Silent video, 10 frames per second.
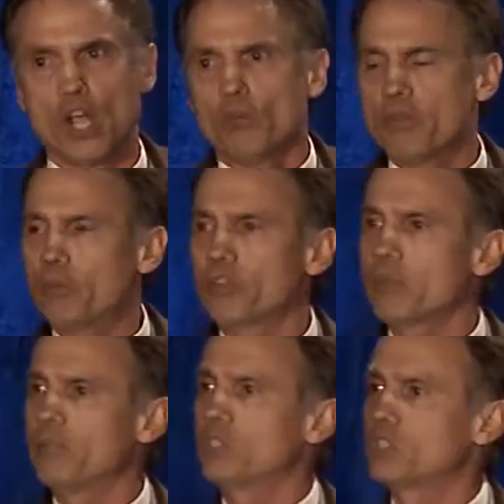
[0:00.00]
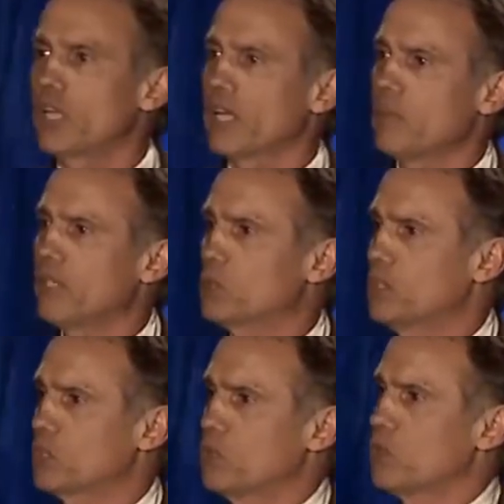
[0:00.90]
We put them in elementary
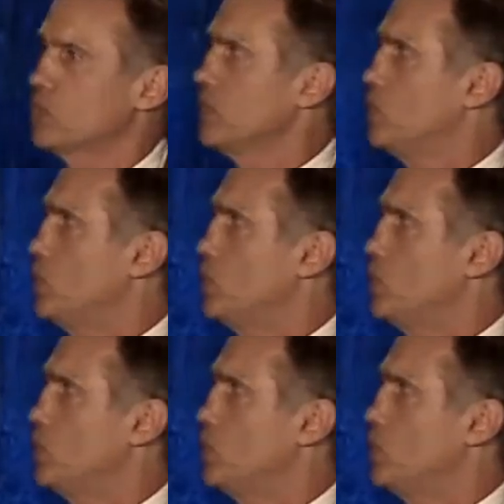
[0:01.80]
schools and